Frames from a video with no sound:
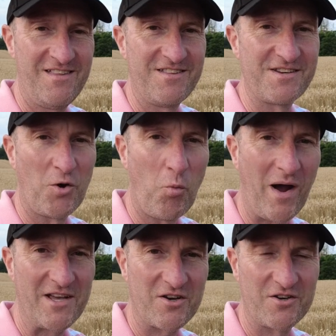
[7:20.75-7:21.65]
There's no
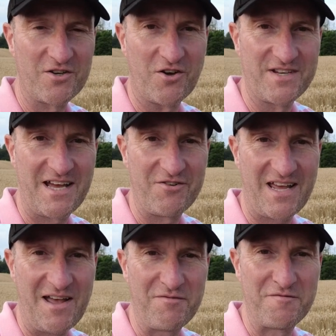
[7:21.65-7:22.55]
way I could have got down
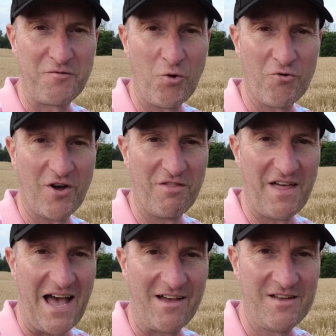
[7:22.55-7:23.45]
to f4 on
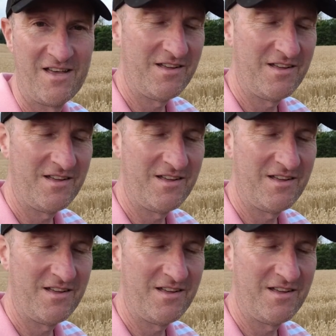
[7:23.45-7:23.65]
that.